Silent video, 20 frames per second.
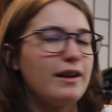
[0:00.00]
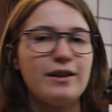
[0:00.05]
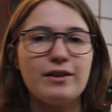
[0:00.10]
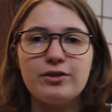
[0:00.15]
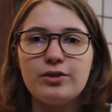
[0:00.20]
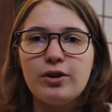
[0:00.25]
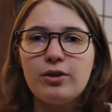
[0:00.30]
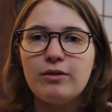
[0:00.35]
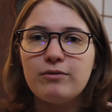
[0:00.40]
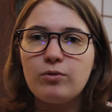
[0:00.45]

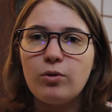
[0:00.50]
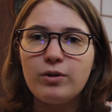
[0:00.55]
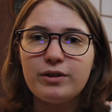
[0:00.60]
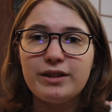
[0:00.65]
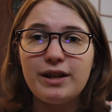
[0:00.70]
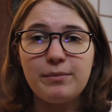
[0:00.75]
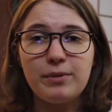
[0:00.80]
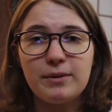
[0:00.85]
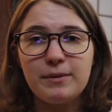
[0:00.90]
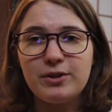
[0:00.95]
So of
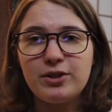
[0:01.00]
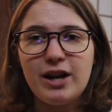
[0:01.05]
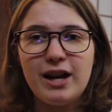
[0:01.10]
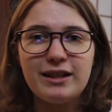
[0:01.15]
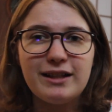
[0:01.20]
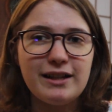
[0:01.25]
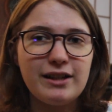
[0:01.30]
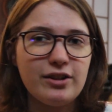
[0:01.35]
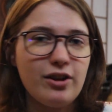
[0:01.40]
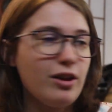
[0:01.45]
course I pretty much
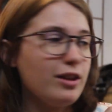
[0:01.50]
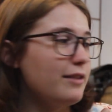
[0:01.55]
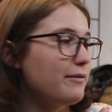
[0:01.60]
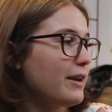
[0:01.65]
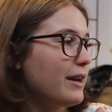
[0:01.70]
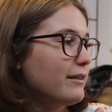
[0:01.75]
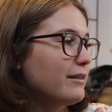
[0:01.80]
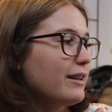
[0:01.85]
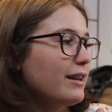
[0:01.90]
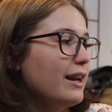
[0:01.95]
highlighted all of
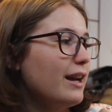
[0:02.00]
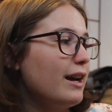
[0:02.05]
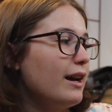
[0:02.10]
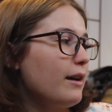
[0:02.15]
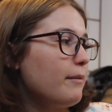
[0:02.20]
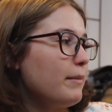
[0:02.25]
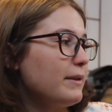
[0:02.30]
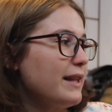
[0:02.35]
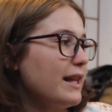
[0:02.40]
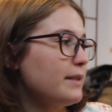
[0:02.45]
it,
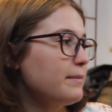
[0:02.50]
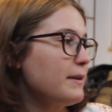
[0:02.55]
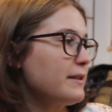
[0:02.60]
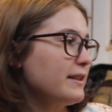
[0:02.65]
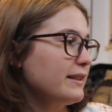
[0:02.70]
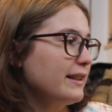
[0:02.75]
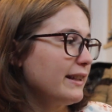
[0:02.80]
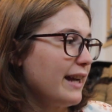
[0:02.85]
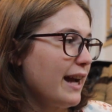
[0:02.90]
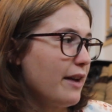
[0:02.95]
but that's
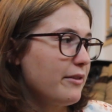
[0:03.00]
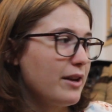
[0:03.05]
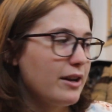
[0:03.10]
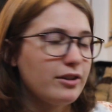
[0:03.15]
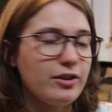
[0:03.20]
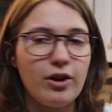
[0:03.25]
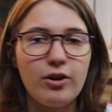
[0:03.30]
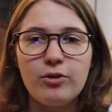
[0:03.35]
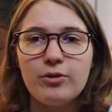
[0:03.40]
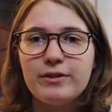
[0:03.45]
basically how
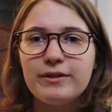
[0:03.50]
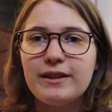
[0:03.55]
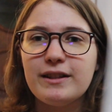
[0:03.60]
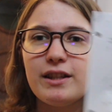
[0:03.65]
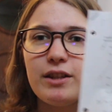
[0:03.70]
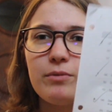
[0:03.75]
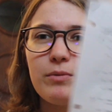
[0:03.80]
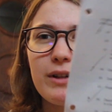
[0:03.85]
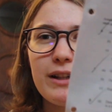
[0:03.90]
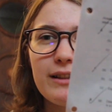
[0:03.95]
that goes.
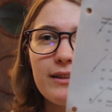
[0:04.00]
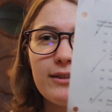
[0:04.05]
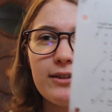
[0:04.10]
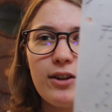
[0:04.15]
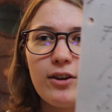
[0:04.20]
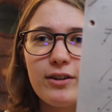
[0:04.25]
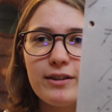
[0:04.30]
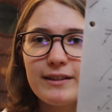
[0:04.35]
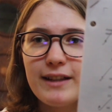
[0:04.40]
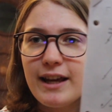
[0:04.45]
This is what it
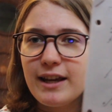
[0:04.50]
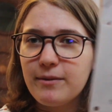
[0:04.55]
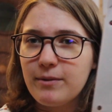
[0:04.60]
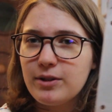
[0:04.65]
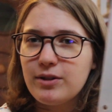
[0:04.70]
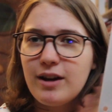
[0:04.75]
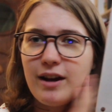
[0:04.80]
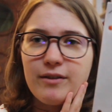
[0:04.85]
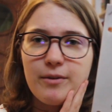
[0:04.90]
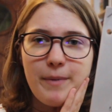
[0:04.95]
looks like
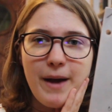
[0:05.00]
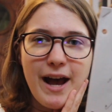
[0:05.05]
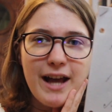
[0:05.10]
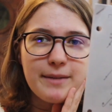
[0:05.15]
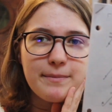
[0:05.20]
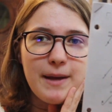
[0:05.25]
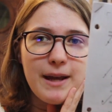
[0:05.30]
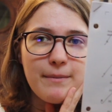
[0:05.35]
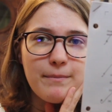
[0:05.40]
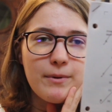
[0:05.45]
when you have a
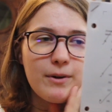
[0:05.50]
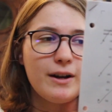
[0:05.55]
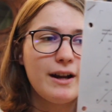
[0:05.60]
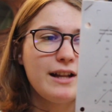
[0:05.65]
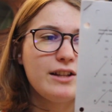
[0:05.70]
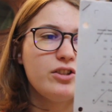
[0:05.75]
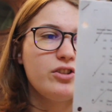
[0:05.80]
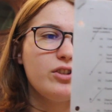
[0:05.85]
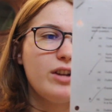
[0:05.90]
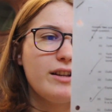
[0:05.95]
past paper.
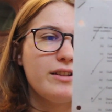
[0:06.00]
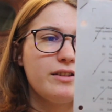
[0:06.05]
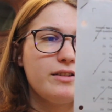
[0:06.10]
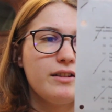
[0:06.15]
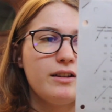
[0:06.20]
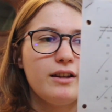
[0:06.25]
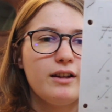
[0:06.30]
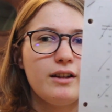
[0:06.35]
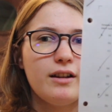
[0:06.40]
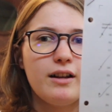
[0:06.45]
It's
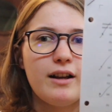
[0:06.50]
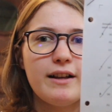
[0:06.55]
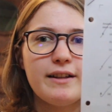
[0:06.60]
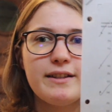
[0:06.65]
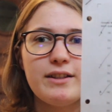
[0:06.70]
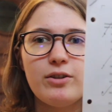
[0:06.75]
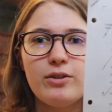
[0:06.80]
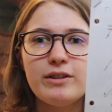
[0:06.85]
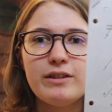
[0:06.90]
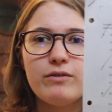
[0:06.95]
just a
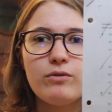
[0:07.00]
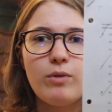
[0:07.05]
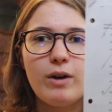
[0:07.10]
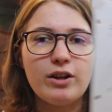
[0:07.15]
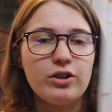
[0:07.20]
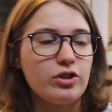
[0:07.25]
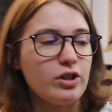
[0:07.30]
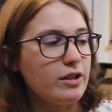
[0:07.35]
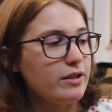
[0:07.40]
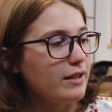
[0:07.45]
series of
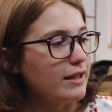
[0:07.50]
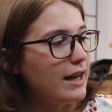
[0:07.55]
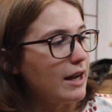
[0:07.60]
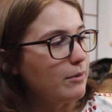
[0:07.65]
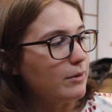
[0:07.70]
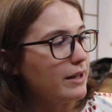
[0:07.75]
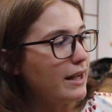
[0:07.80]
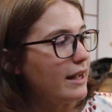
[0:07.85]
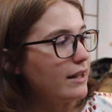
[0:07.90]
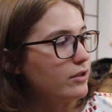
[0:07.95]
questions and
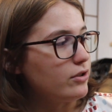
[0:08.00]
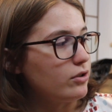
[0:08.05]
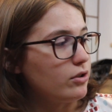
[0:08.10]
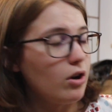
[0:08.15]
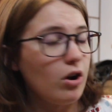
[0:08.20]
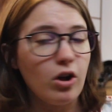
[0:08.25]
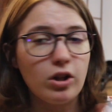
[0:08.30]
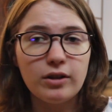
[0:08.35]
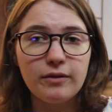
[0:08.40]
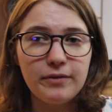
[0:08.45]
I would answer
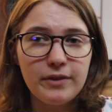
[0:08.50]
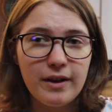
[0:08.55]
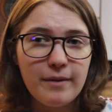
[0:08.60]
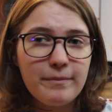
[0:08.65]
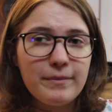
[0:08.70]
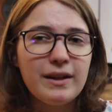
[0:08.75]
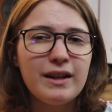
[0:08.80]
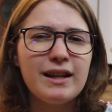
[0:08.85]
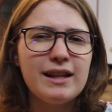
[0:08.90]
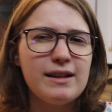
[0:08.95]
all of
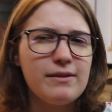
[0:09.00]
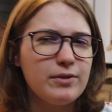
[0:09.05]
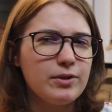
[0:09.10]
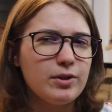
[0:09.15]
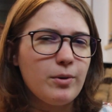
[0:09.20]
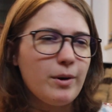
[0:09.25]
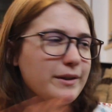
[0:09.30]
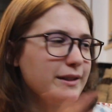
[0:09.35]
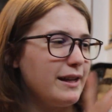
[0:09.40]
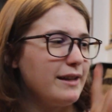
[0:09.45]
them even
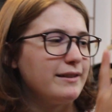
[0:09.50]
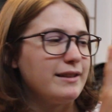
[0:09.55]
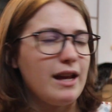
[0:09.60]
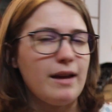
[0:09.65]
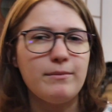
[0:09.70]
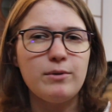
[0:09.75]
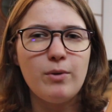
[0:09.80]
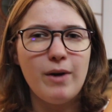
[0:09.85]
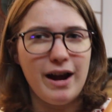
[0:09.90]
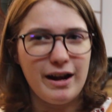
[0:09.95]
though on the
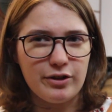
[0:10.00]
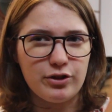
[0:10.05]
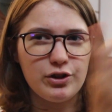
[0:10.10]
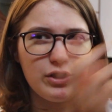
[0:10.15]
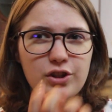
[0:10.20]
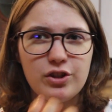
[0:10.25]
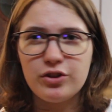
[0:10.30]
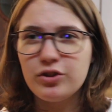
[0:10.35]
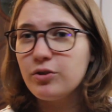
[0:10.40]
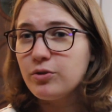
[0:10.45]
exam you
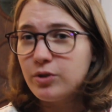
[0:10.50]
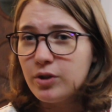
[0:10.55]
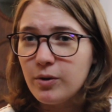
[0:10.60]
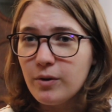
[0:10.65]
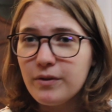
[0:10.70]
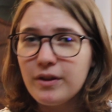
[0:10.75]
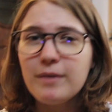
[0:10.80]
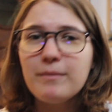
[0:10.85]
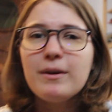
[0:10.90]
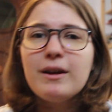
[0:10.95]
actually just choose
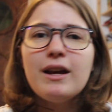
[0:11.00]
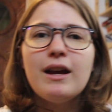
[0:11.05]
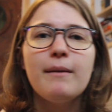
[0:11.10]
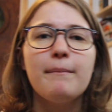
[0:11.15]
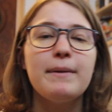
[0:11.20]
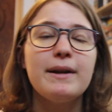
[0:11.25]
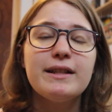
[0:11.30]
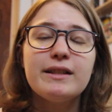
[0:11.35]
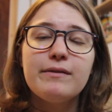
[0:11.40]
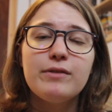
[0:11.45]
two of them
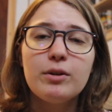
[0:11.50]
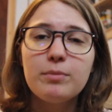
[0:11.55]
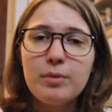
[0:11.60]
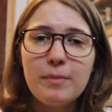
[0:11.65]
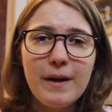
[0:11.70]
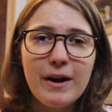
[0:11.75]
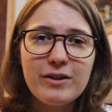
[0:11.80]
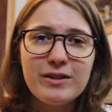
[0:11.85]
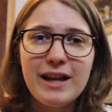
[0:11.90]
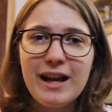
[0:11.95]
because if you're
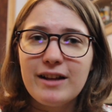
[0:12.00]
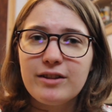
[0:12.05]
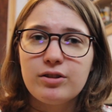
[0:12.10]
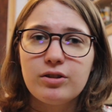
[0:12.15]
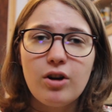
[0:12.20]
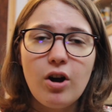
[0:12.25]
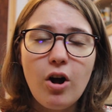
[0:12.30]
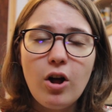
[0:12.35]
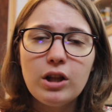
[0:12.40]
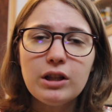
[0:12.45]
prepared to
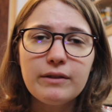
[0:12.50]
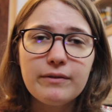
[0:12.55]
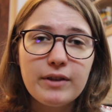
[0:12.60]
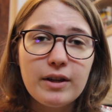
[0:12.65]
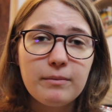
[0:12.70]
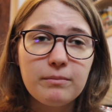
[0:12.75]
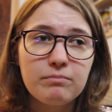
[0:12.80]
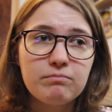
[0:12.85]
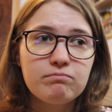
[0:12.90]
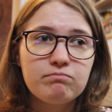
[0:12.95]
answer all of
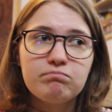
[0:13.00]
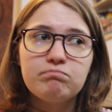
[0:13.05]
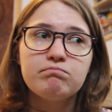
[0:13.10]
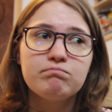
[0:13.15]
them